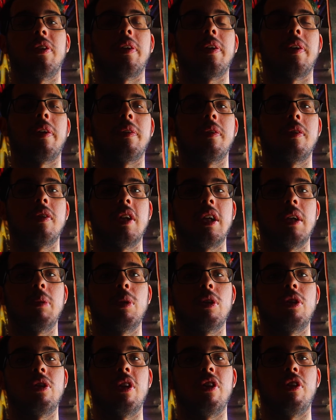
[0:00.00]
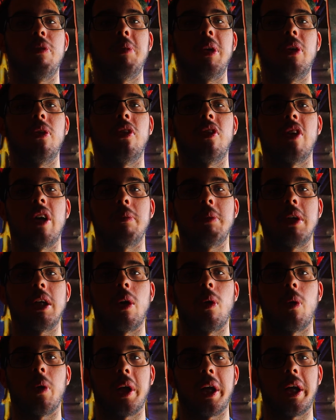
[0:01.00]
another team, which is Milsami
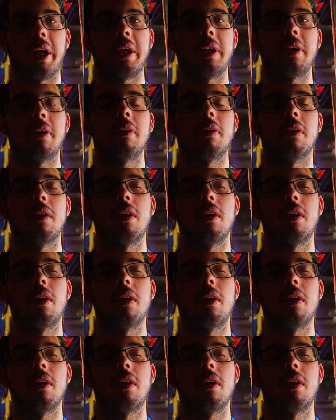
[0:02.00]
Orhei.